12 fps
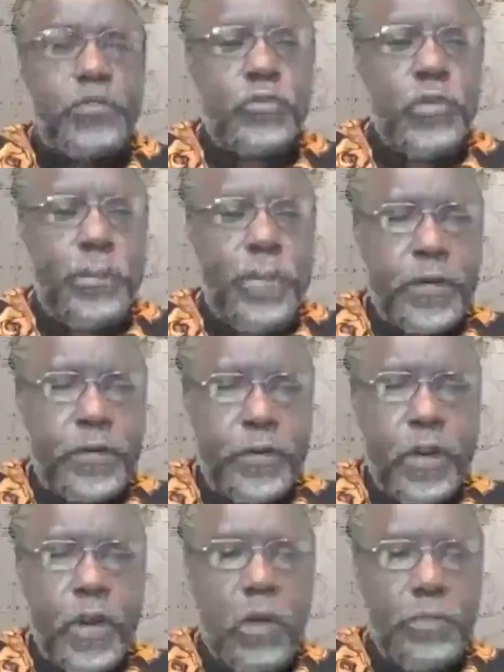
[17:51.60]
pursue a
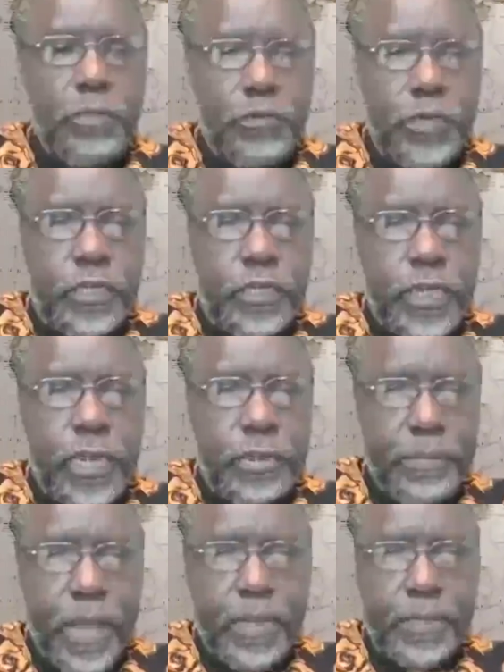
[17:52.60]
particular opportunity
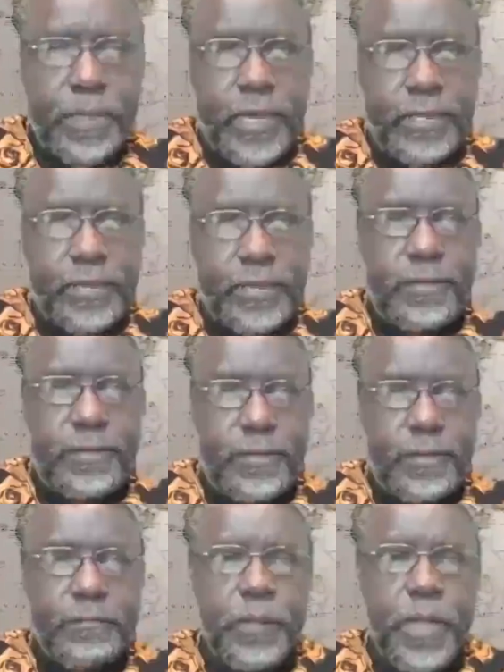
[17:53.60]
that might
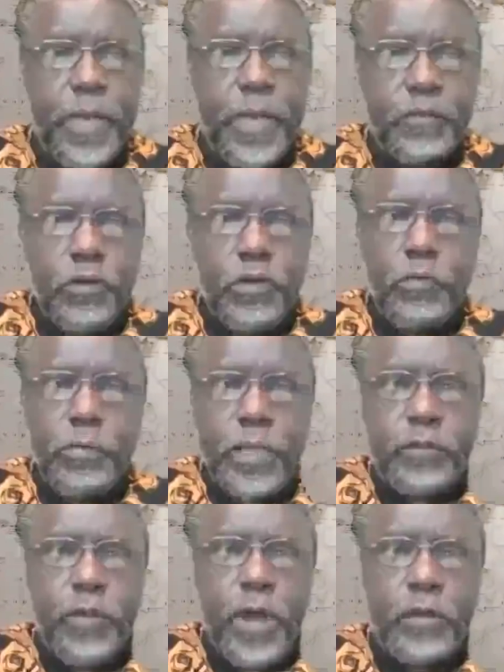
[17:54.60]
exist. And so you
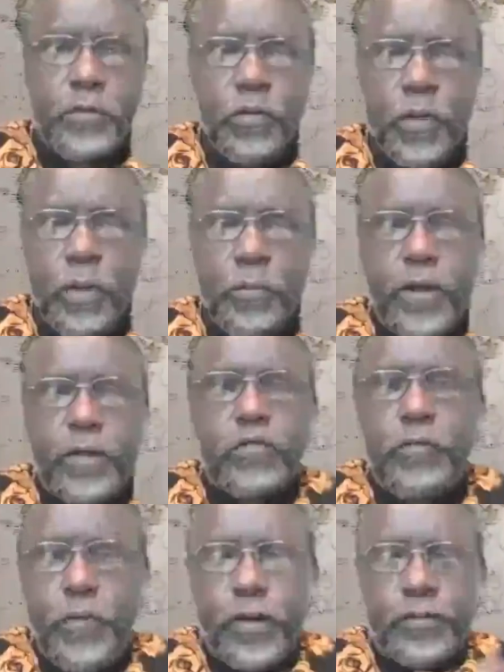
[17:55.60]
might want to collaborate.
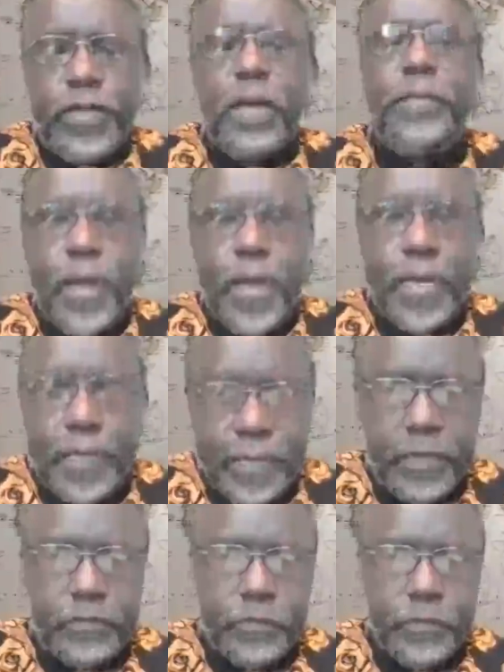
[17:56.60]
So for example, like
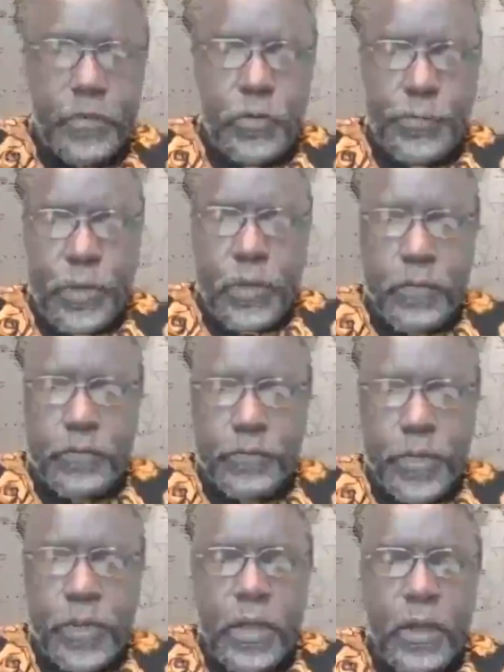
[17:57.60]
in this group here of
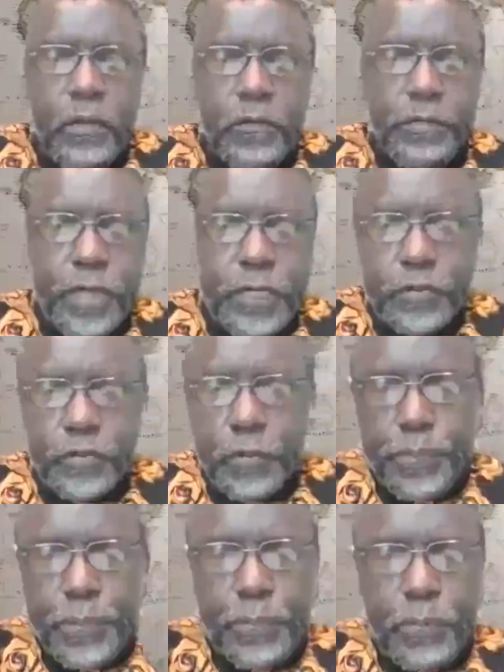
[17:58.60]

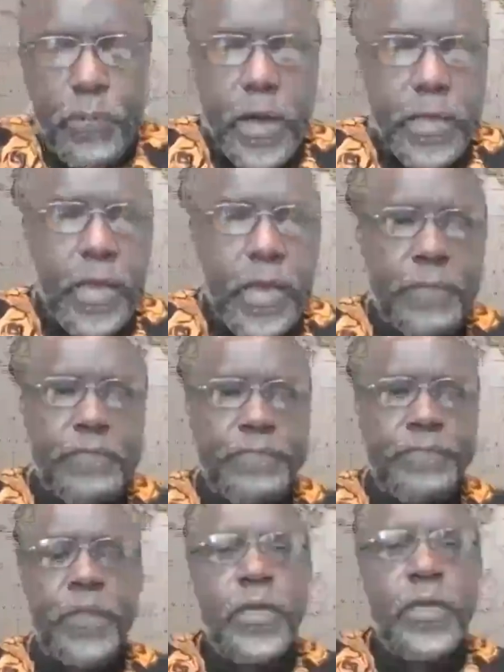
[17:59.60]
32 people who are here,
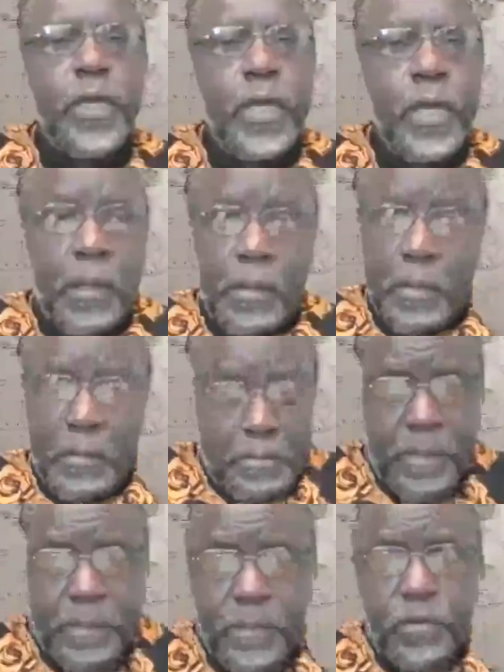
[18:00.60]

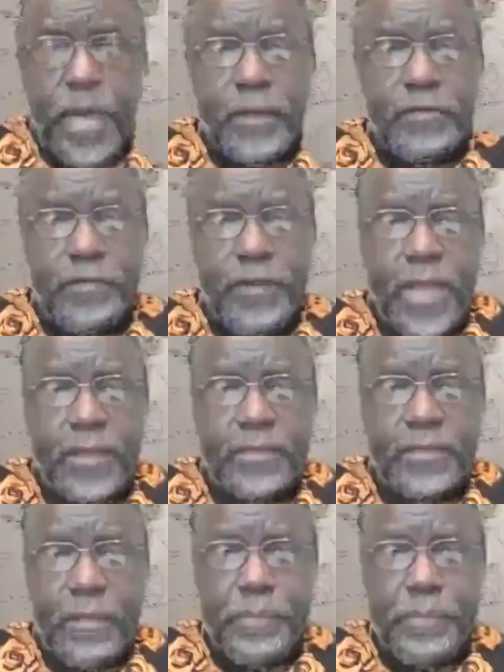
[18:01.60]
maybe you can find